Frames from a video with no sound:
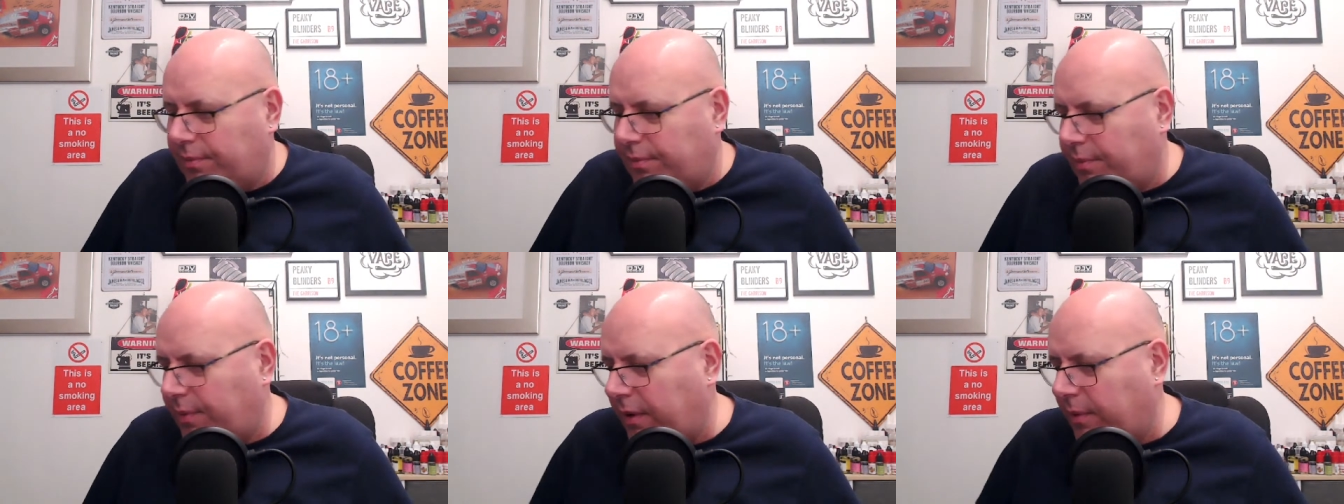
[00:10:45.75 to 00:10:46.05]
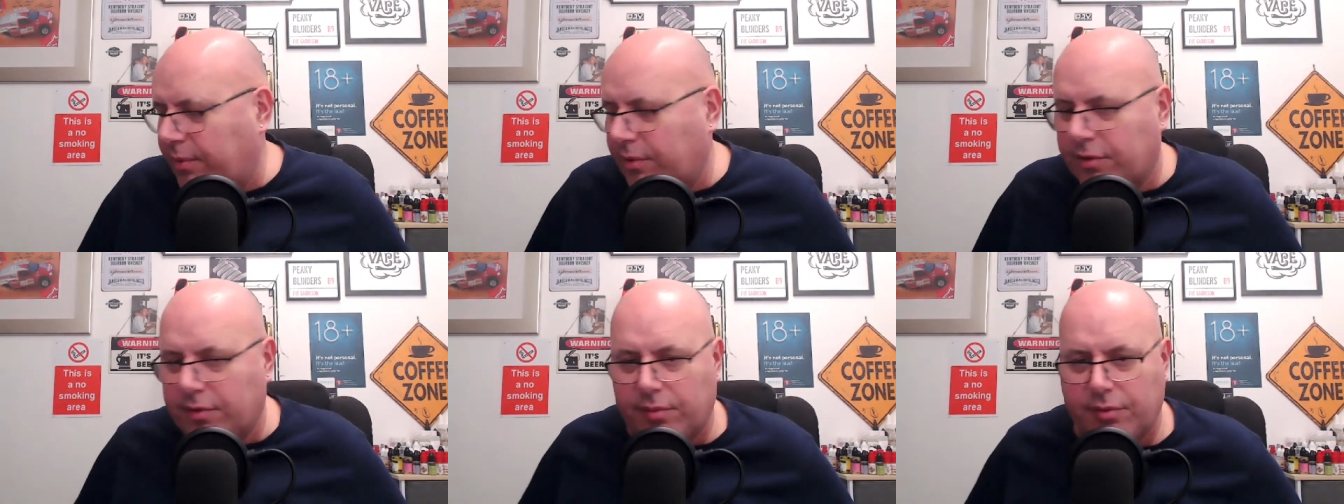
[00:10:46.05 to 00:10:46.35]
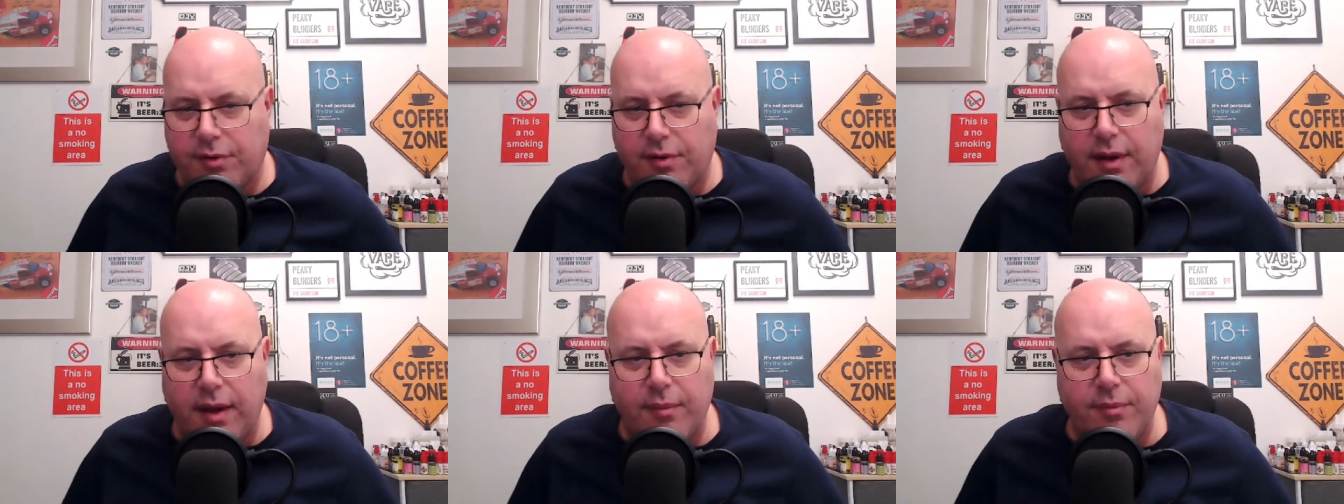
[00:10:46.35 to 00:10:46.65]
people
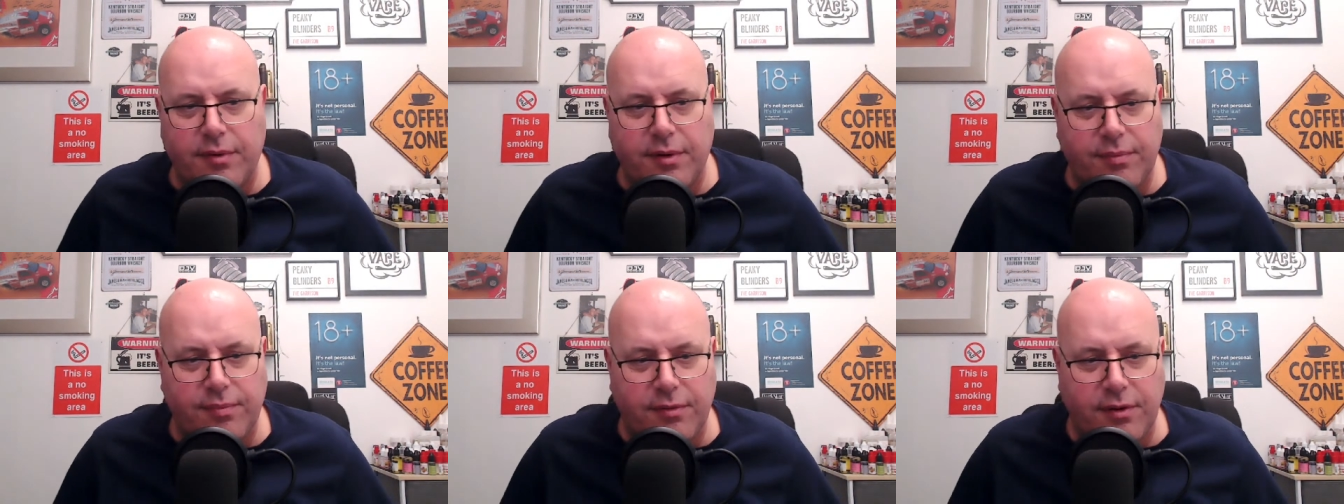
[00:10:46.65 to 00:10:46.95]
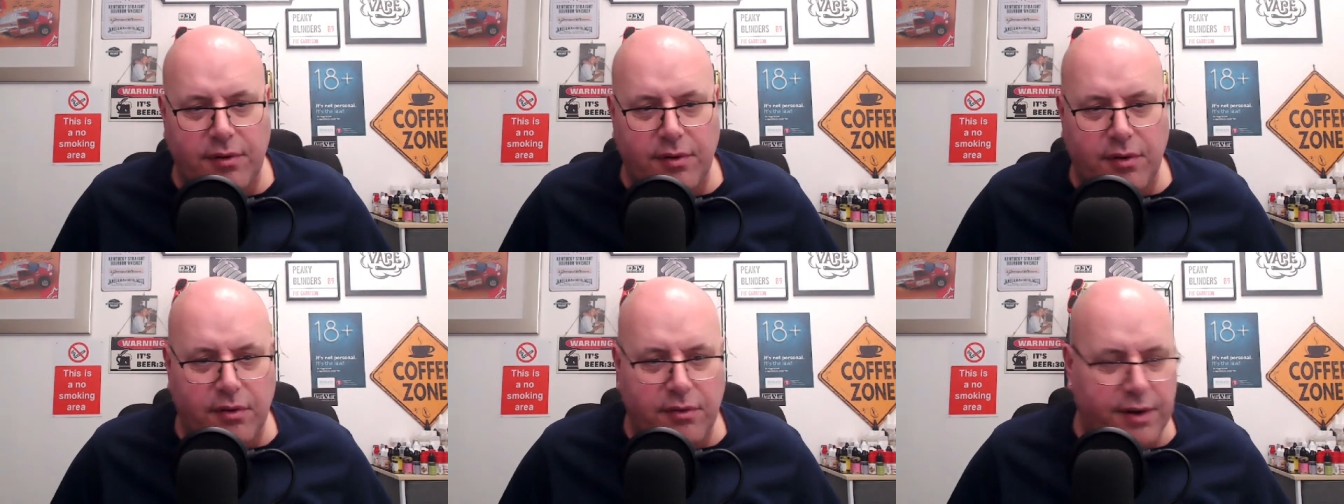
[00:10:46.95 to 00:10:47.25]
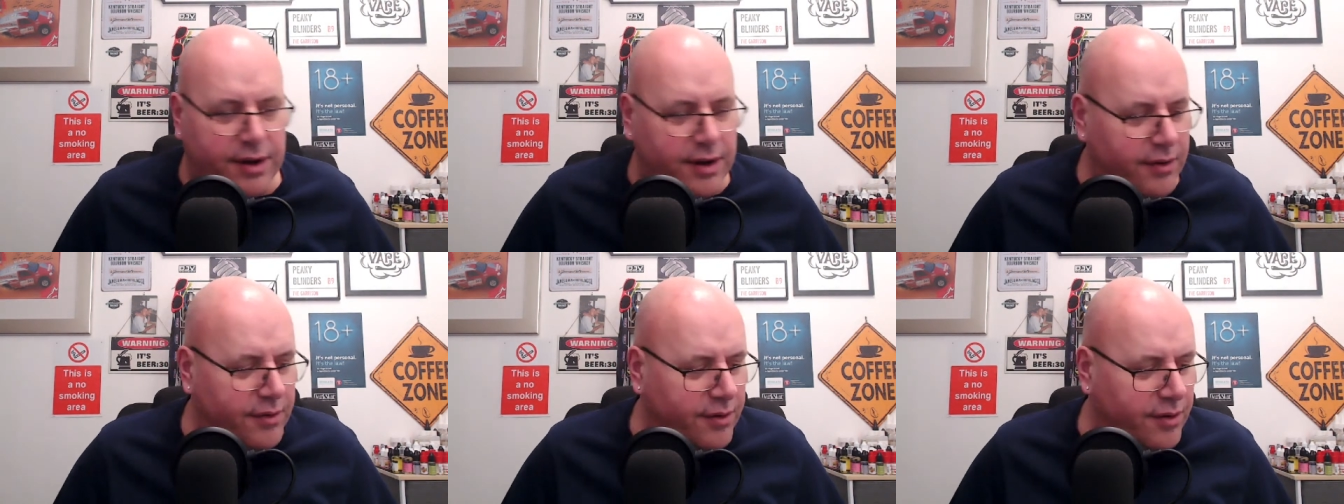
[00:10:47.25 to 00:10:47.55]
subscribed. You're
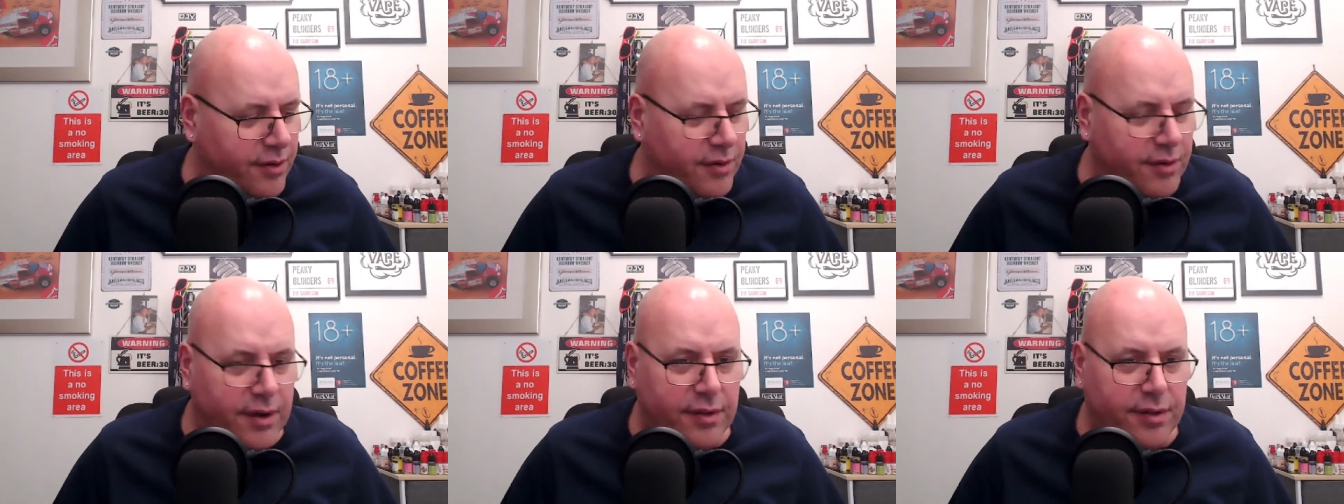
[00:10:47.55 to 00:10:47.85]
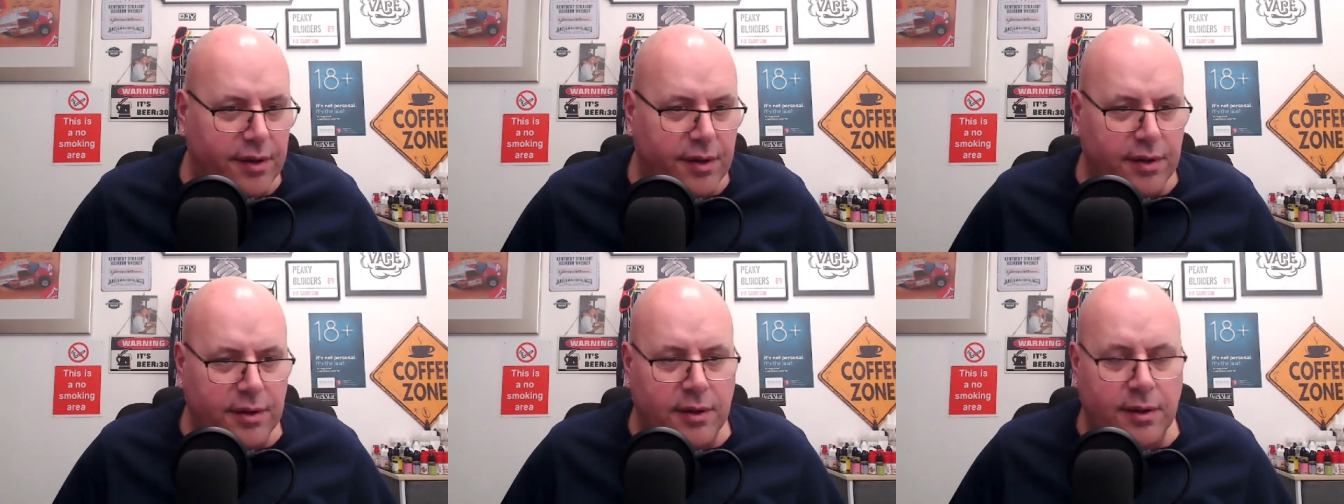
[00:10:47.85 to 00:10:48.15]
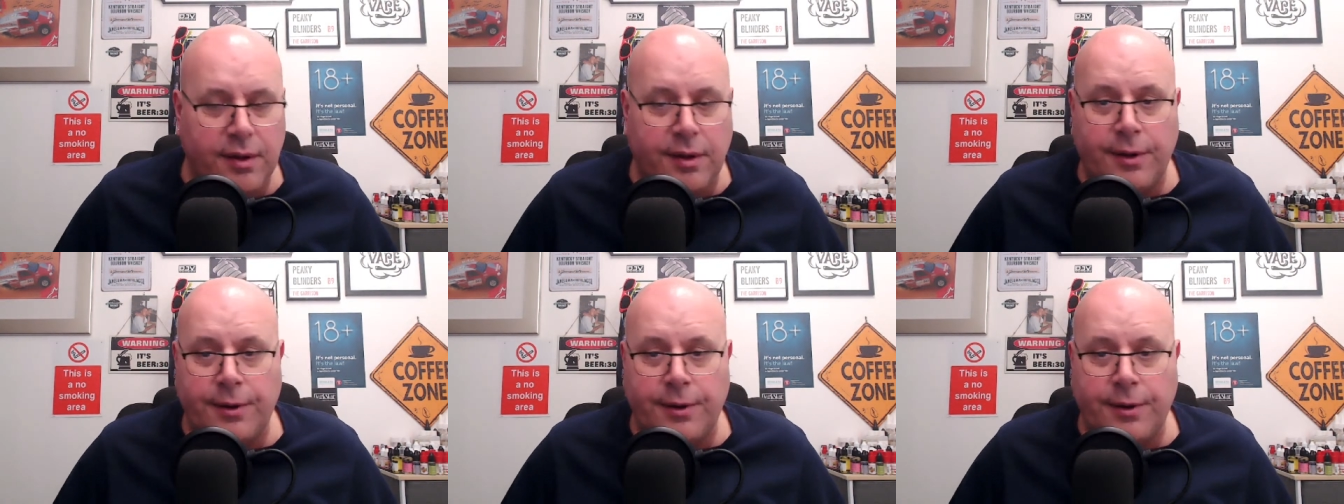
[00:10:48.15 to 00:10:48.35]
already doing all right, aren't you?